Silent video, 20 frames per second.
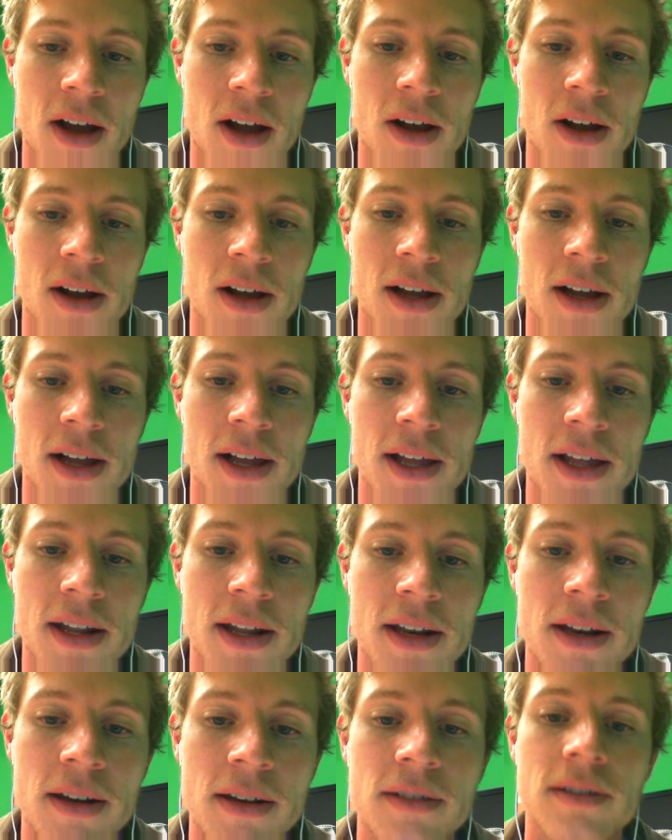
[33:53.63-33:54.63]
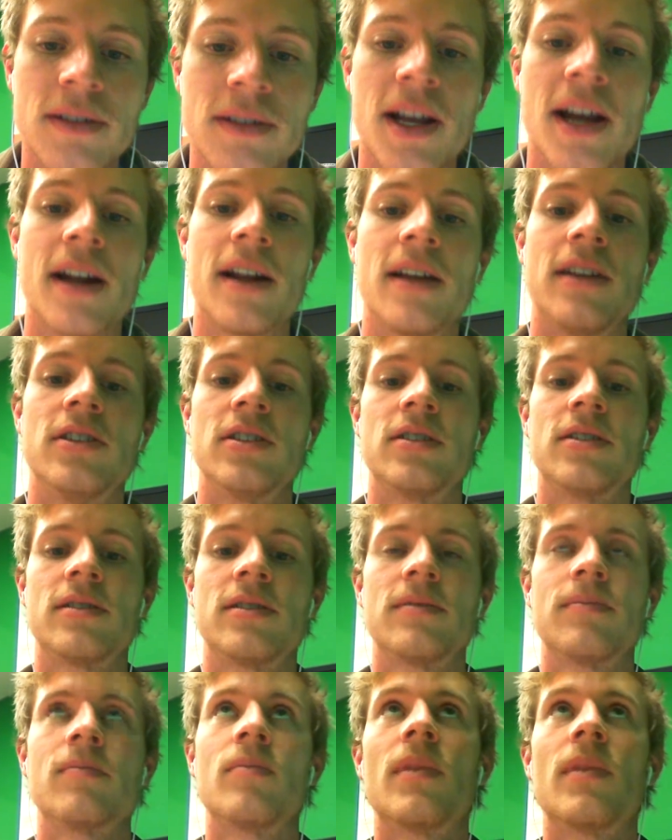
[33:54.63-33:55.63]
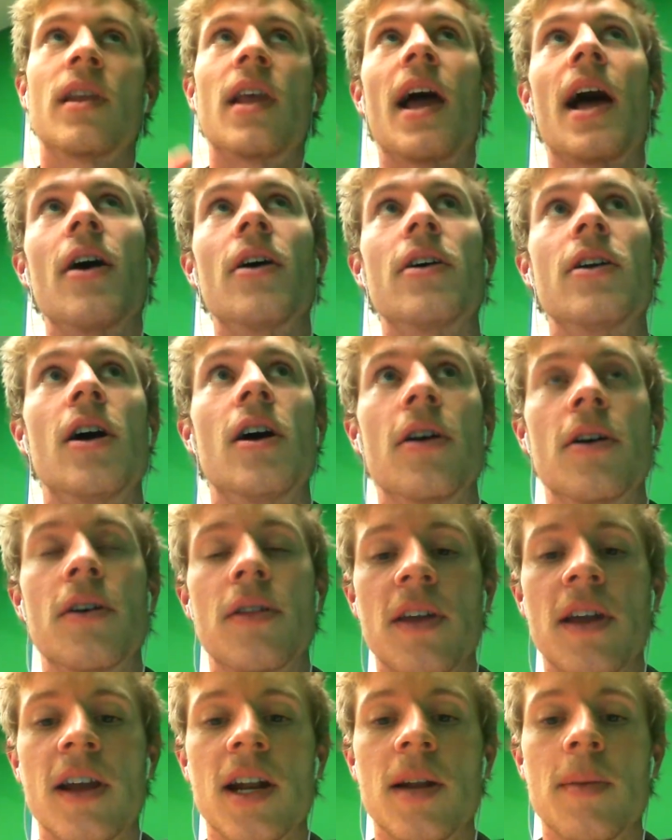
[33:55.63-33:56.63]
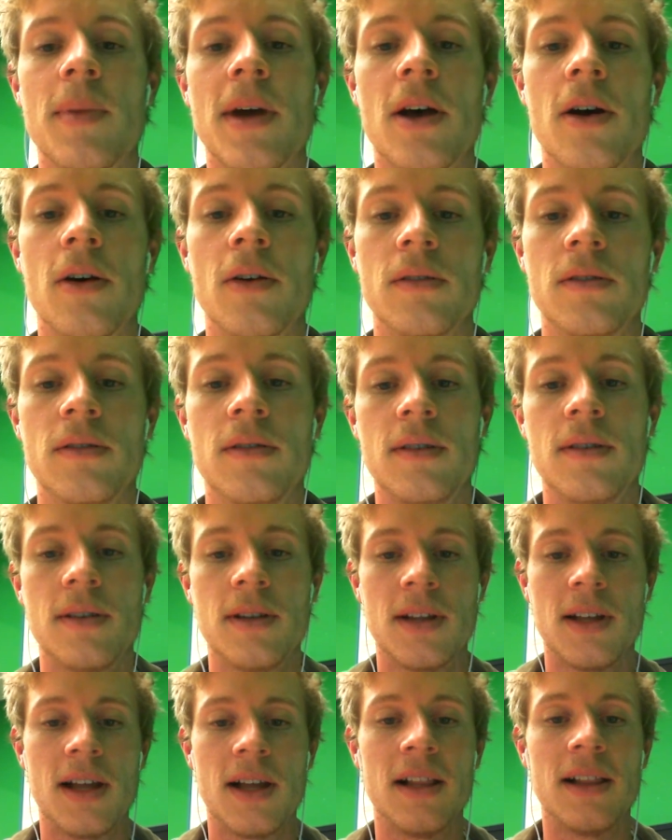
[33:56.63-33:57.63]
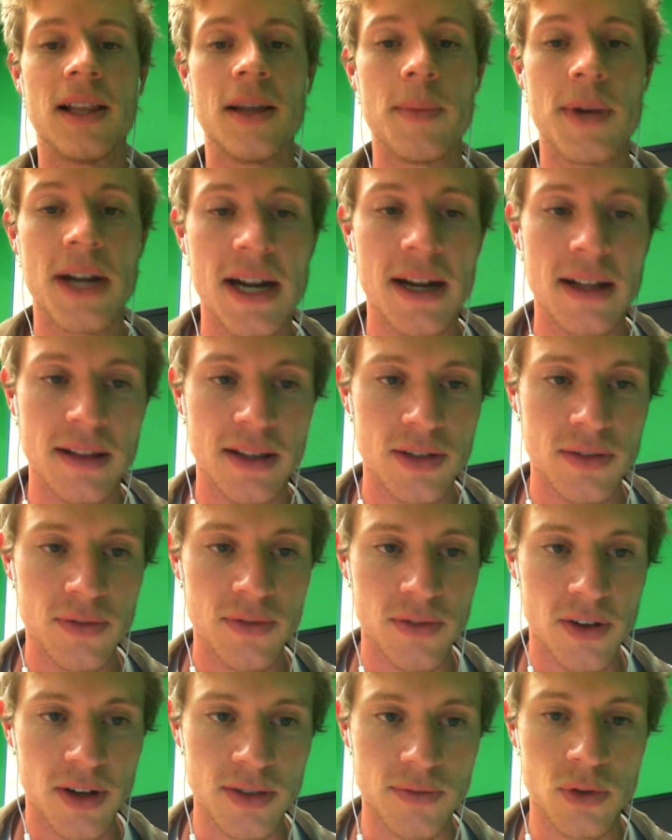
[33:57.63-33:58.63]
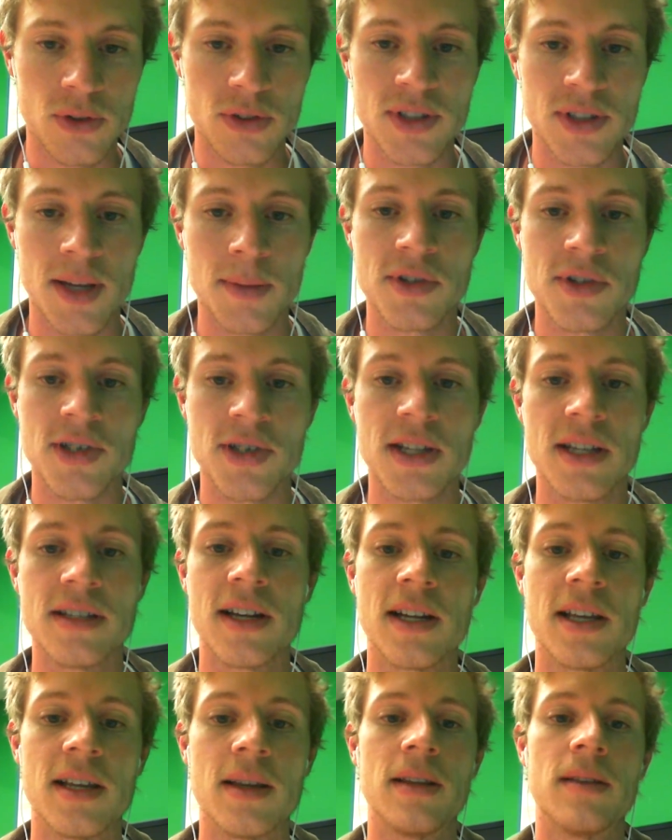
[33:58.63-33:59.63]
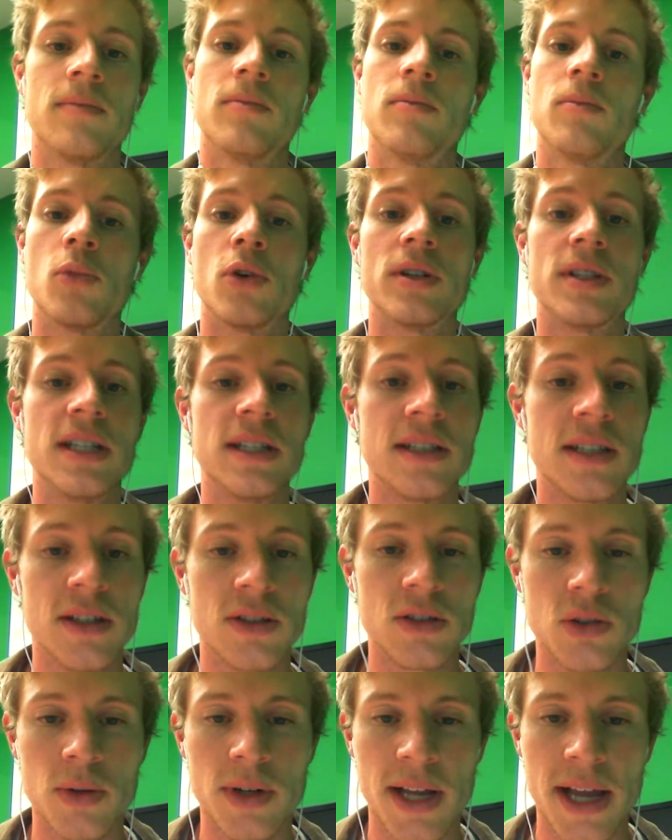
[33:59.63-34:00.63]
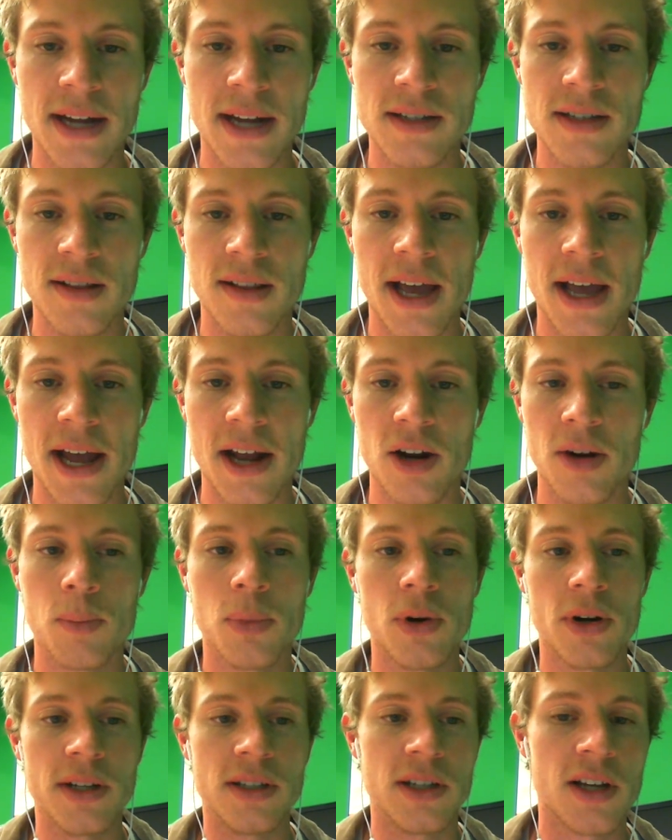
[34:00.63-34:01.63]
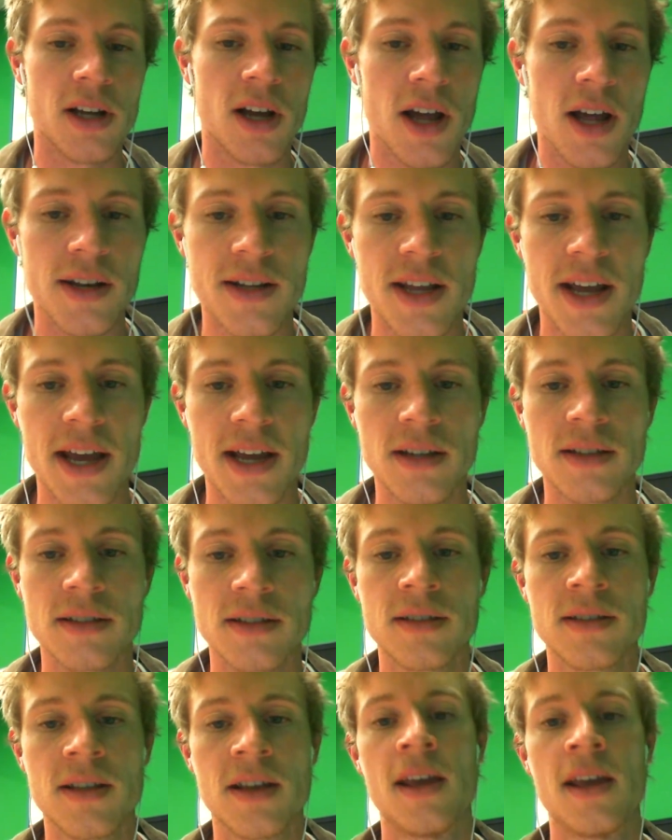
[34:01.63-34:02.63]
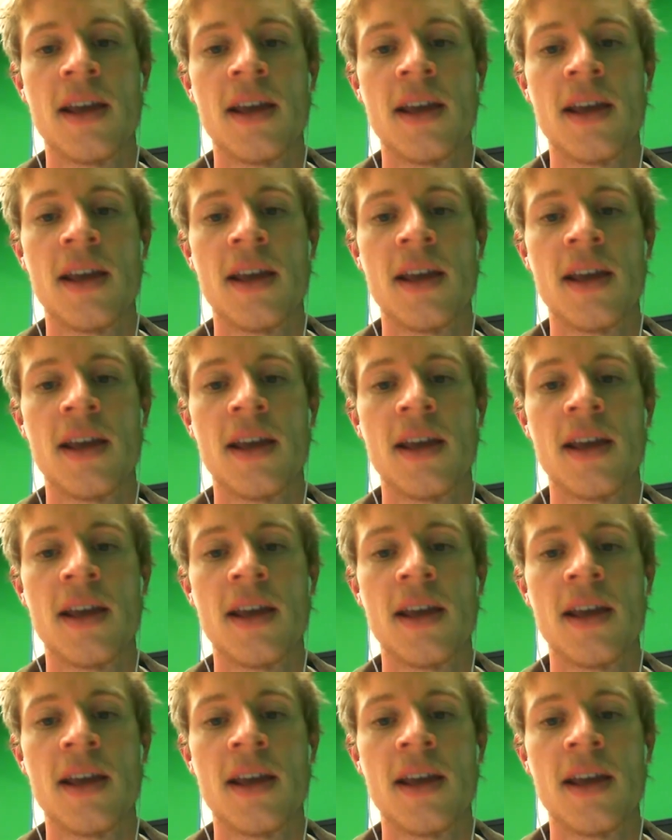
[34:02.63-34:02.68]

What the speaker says: on kind of just how y'all are thinking about eliminating these fossil fuel subsidies. Any more details you want to add to that or put into context?